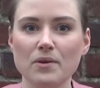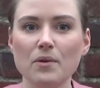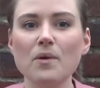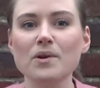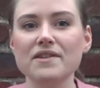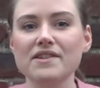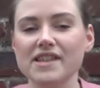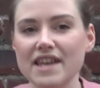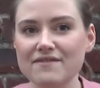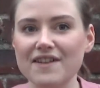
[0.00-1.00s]
Or you can
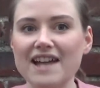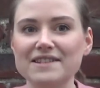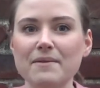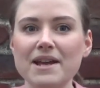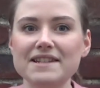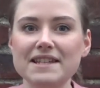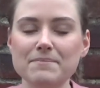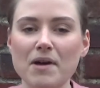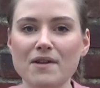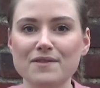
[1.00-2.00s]
give at
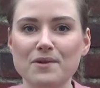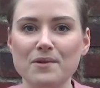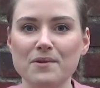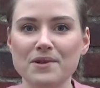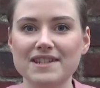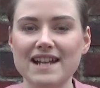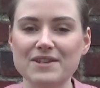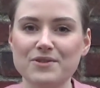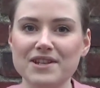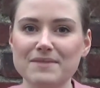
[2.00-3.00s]

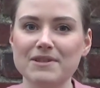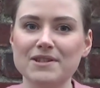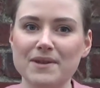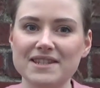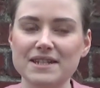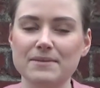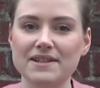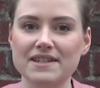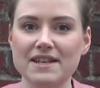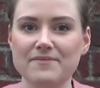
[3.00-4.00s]

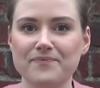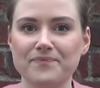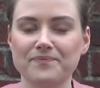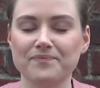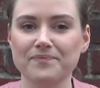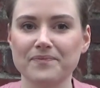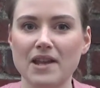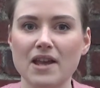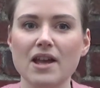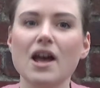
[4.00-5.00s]
oasisbath.org/Christmas2020.
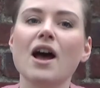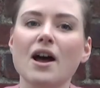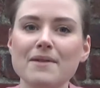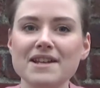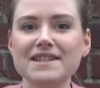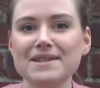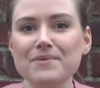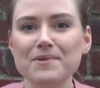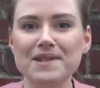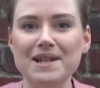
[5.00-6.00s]
Oasis
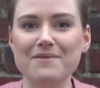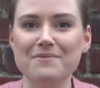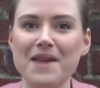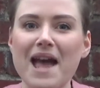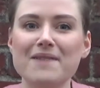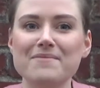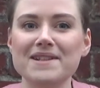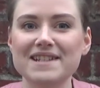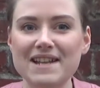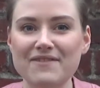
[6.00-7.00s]
Waterloo will be helping
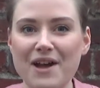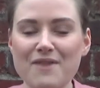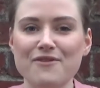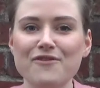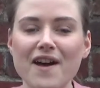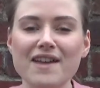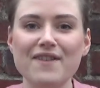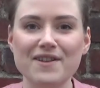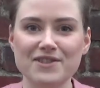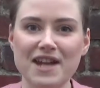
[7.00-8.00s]
deliver over
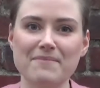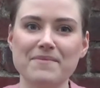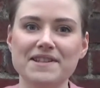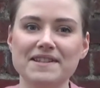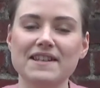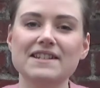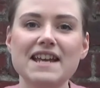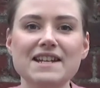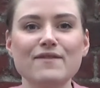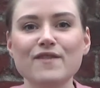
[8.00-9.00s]
500 hampers
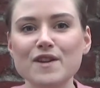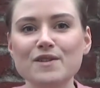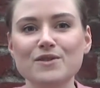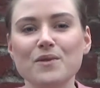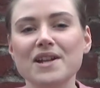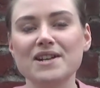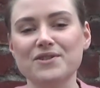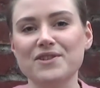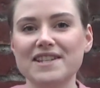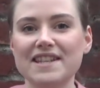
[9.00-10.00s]
containing food,
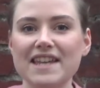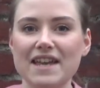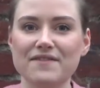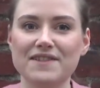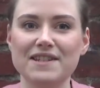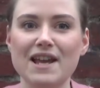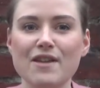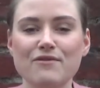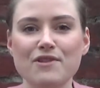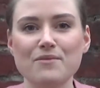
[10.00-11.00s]
toiletries and gifts
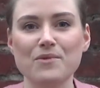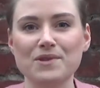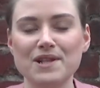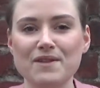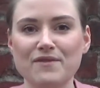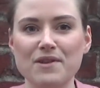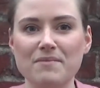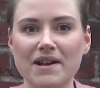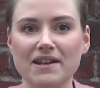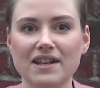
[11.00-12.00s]
through Waterloo Food
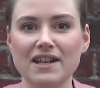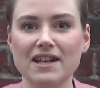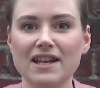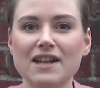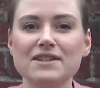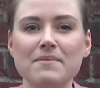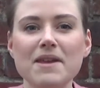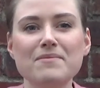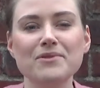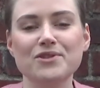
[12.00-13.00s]
Bank to
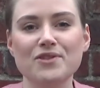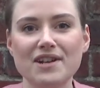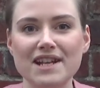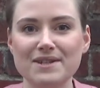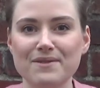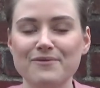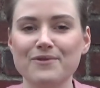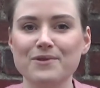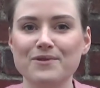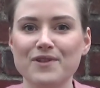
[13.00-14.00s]
people struggling to
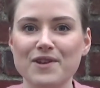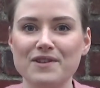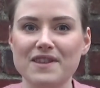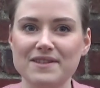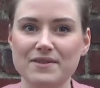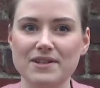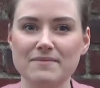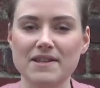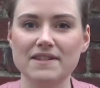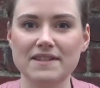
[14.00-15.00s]
afford food this
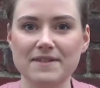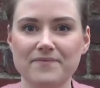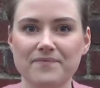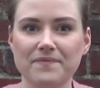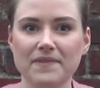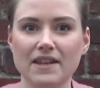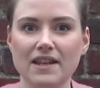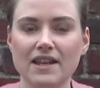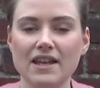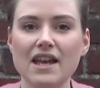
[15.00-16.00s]
Christmas.
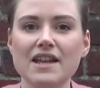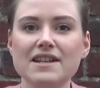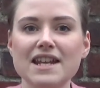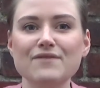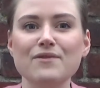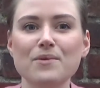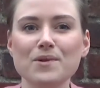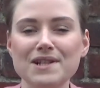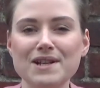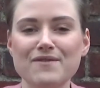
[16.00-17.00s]
Need for
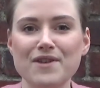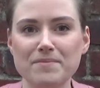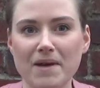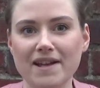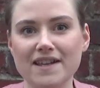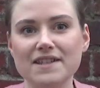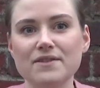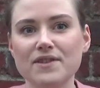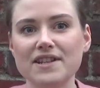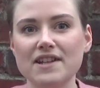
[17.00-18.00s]
Waterloo Food Bank has
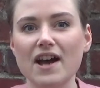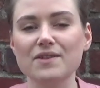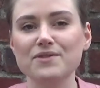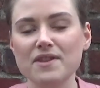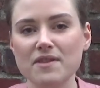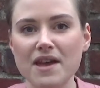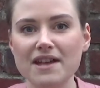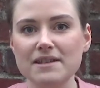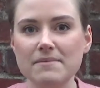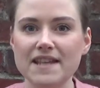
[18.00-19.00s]
increased
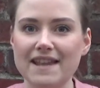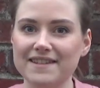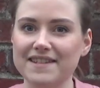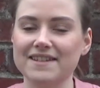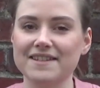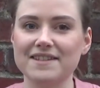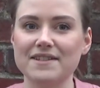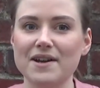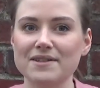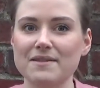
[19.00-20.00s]
130% since the
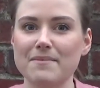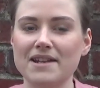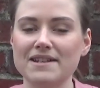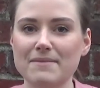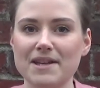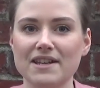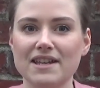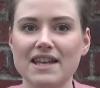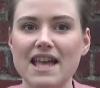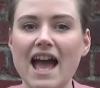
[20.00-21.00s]
start of the pandemic,
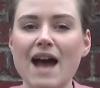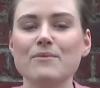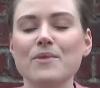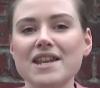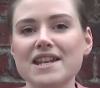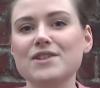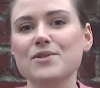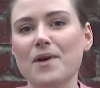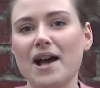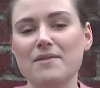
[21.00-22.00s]
and we need
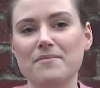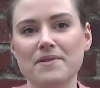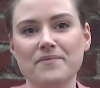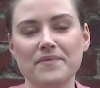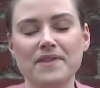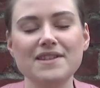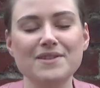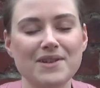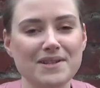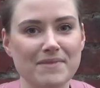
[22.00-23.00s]
your help this
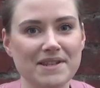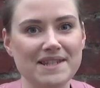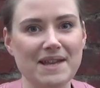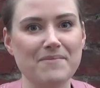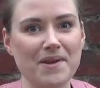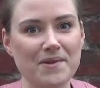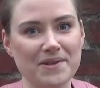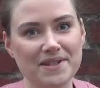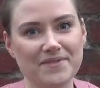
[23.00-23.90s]
Christmas and beyond.